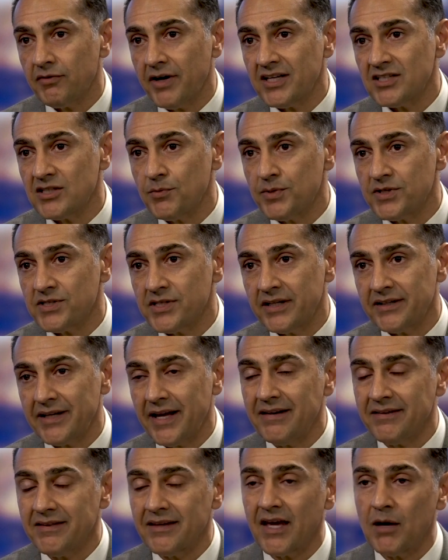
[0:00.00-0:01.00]
80%,
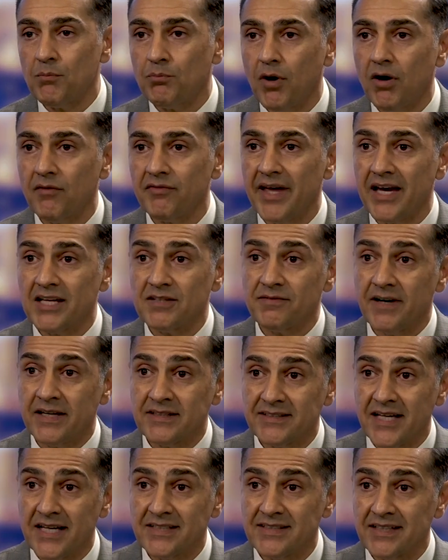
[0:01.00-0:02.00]
anything above that is
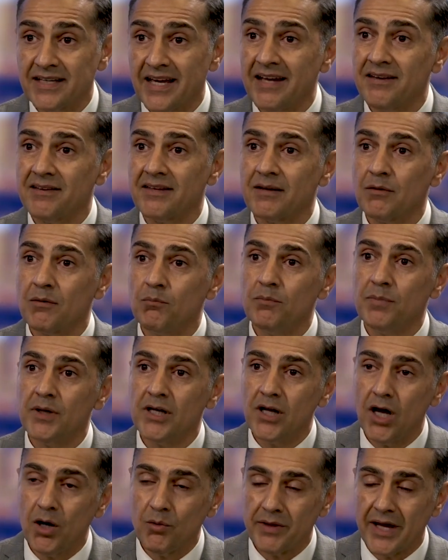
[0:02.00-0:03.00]
fantastic. Anything
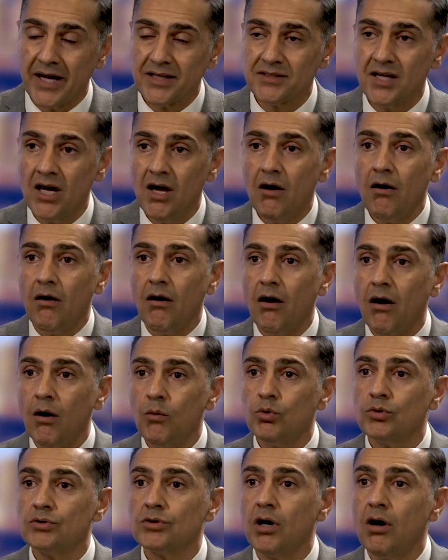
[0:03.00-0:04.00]
below that, I
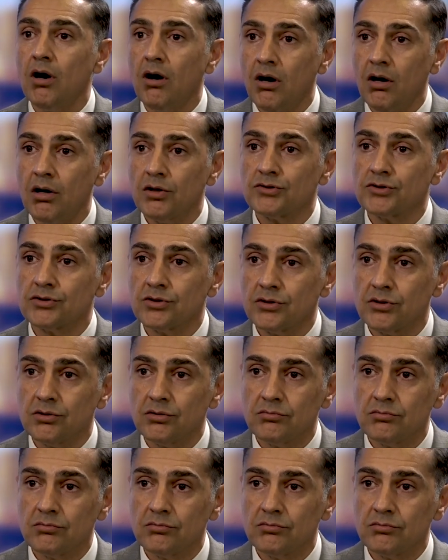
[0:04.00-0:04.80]
would ask